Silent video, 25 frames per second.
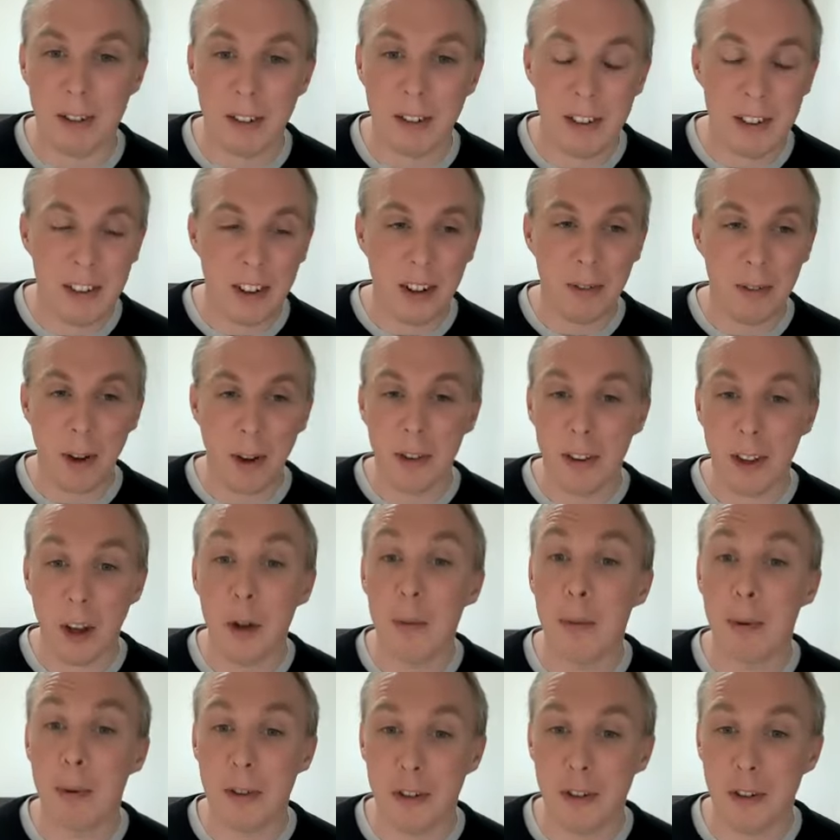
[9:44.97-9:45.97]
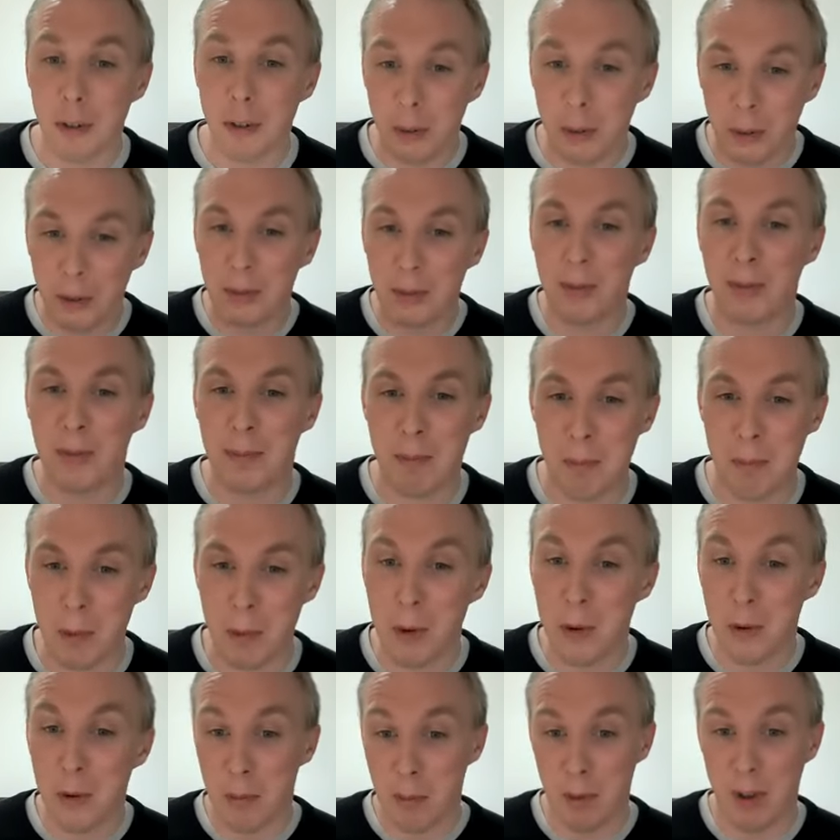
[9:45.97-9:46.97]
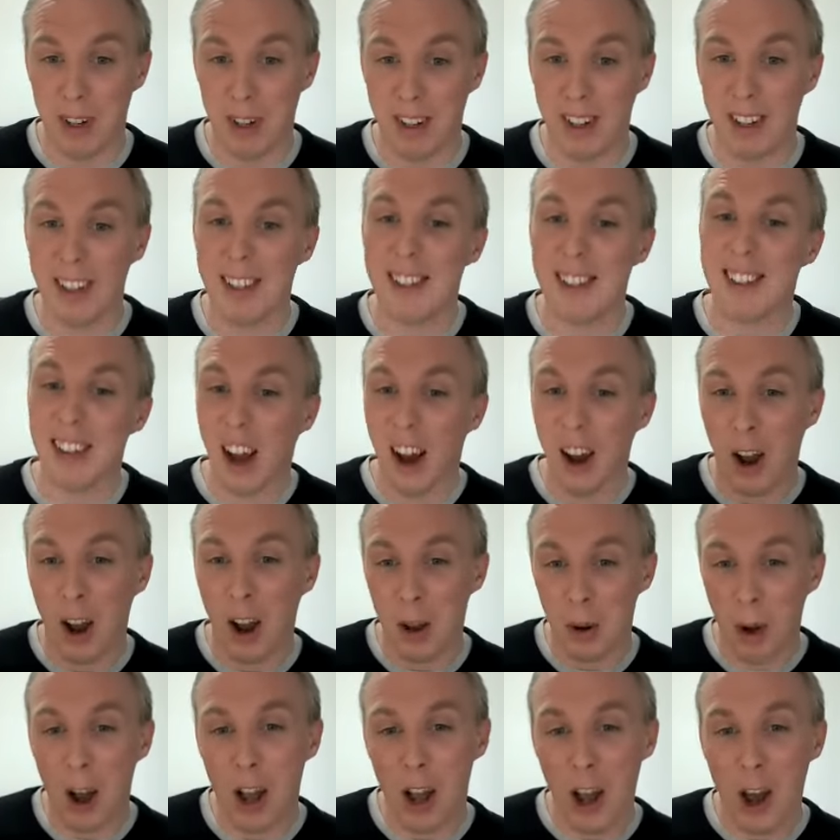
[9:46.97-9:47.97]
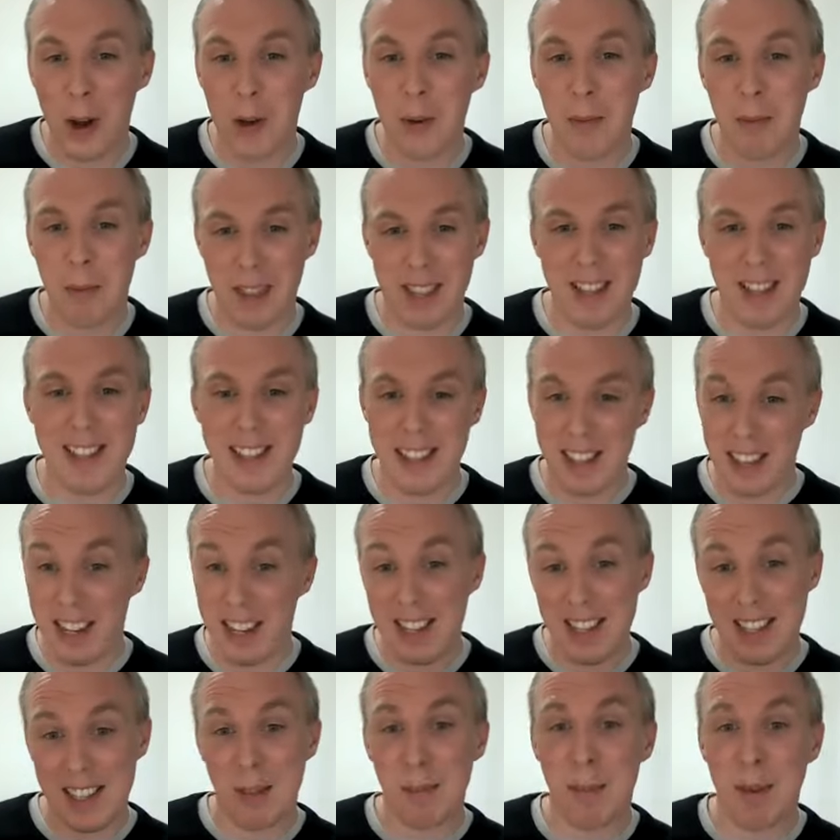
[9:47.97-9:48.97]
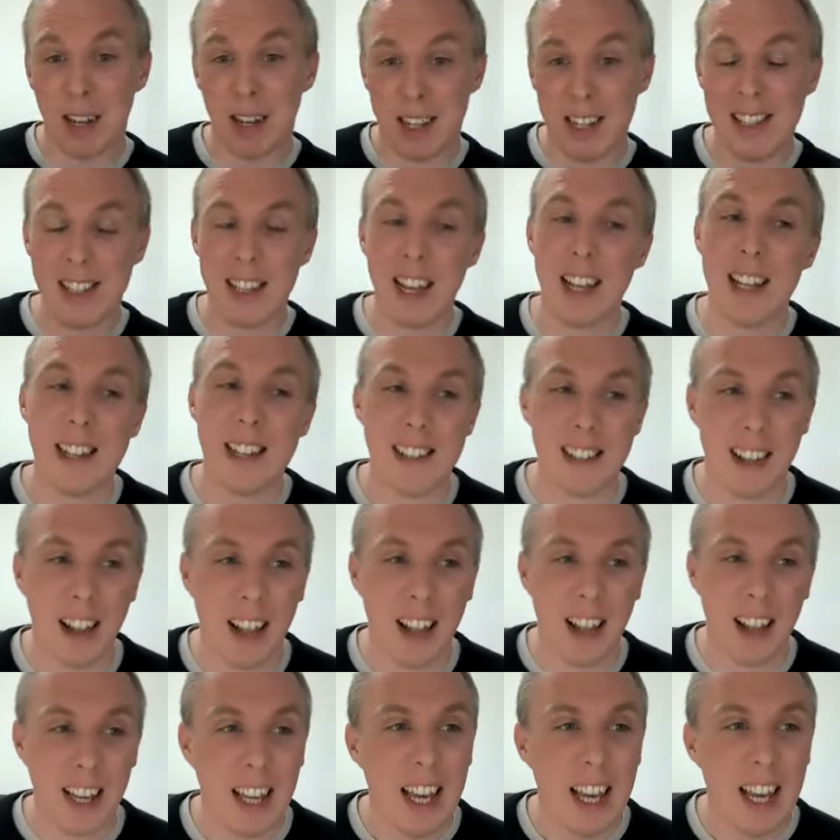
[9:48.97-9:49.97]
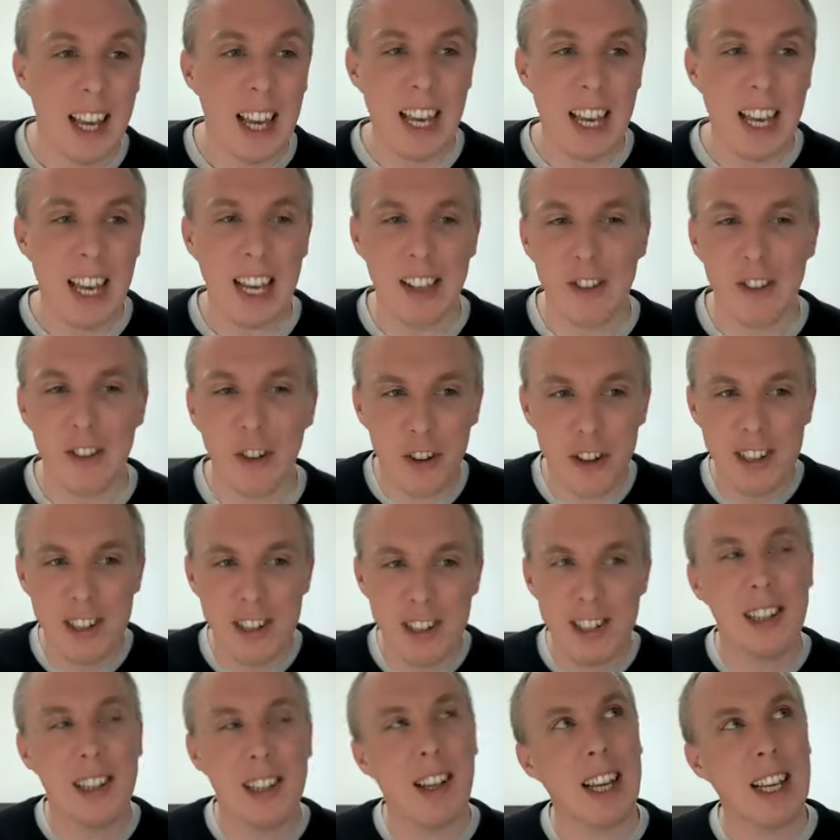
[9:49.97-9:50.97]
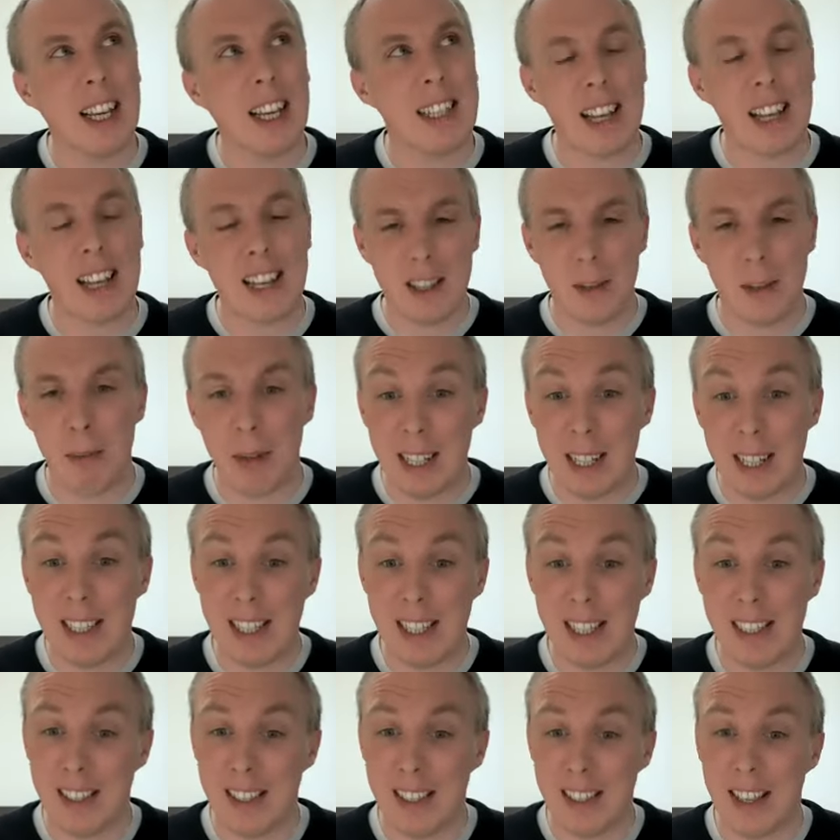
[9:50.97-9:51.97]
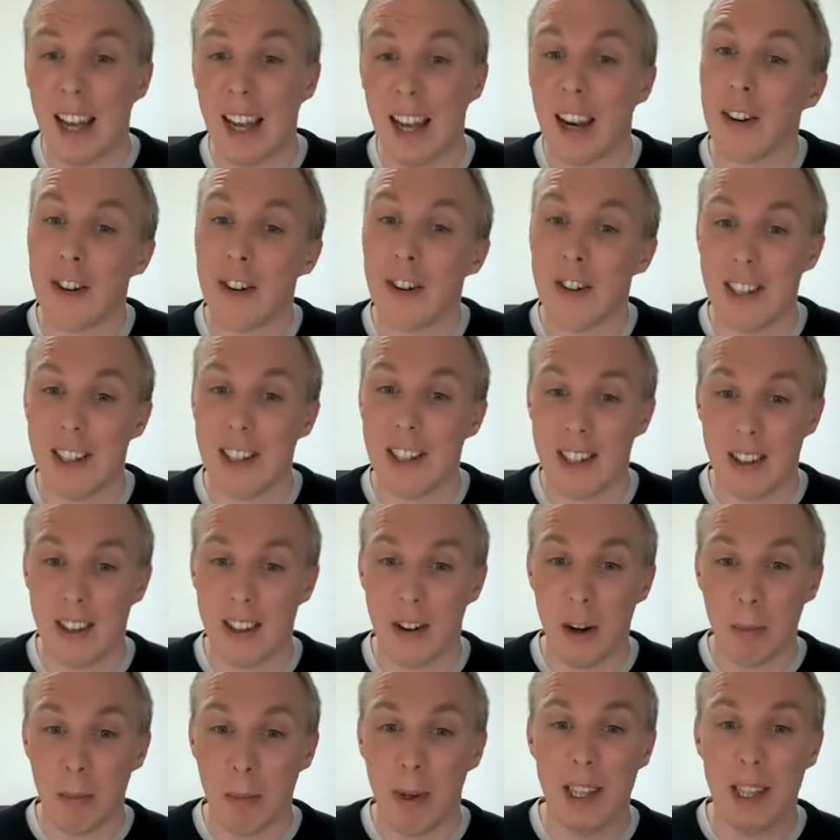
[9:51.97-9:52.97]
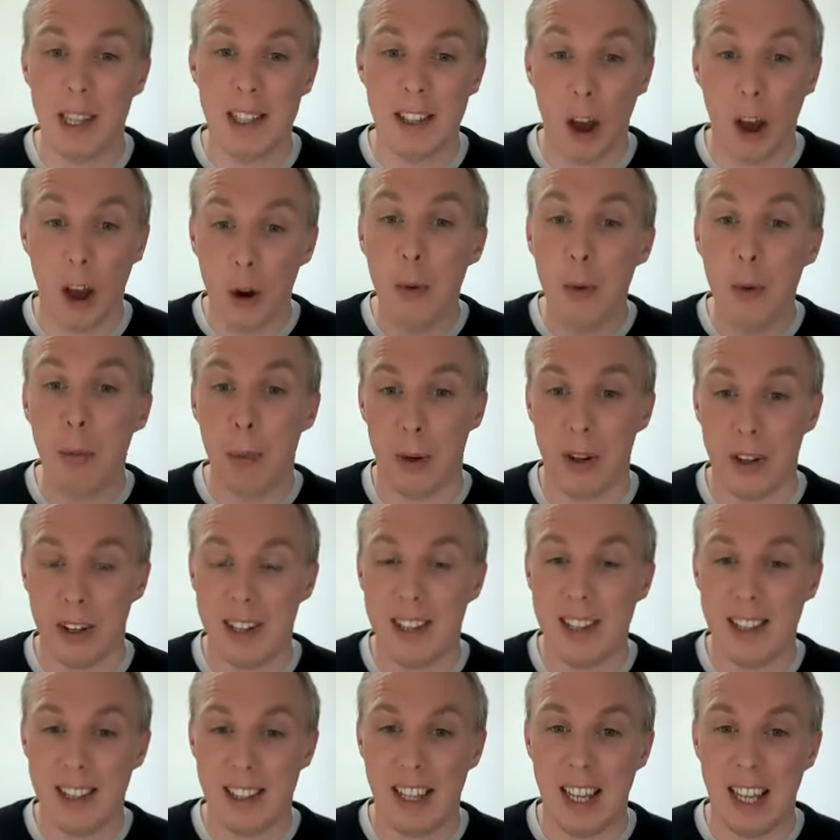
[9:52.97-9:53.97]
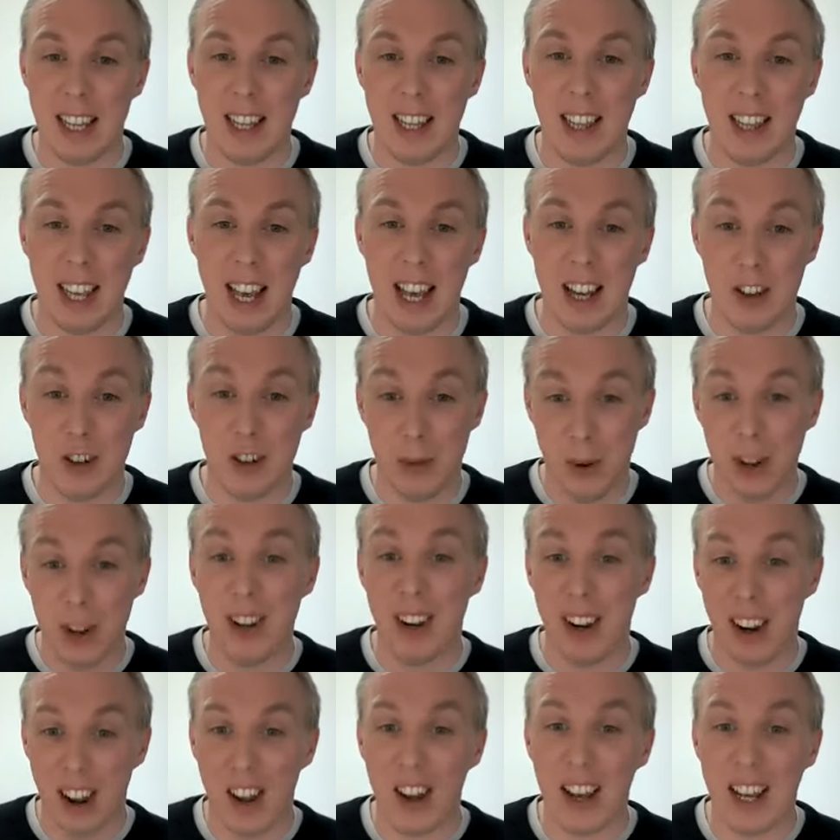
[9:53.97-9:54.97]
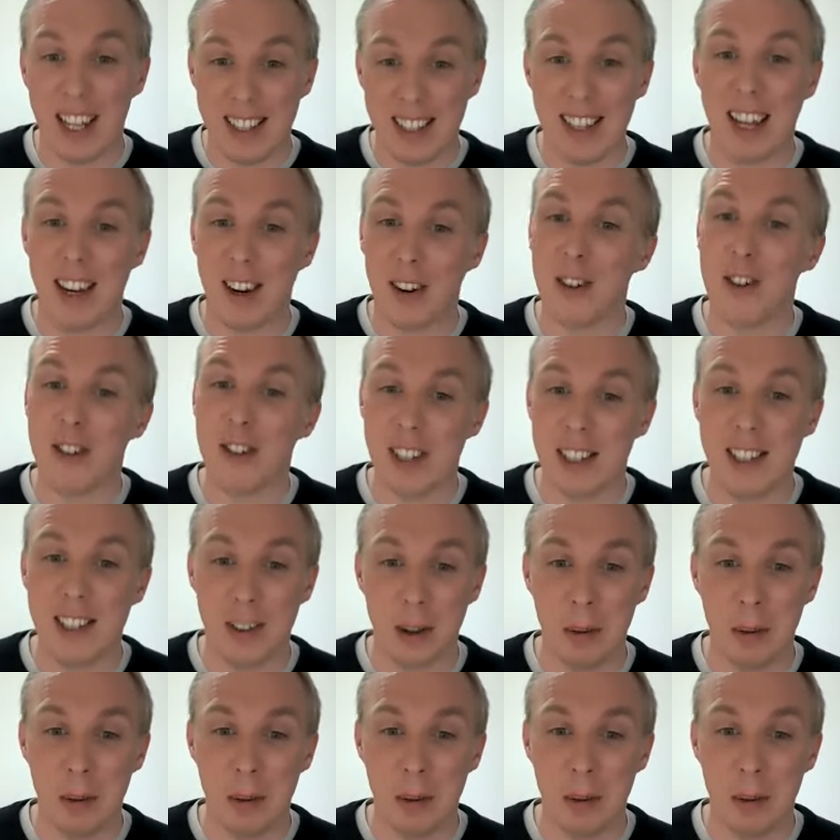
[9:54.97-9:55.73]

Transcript: So this kind of the open source movement is, I hope in a similar sense, like it's not just accessibility to technologies necessary, but it's openness in the actual underlying technologies.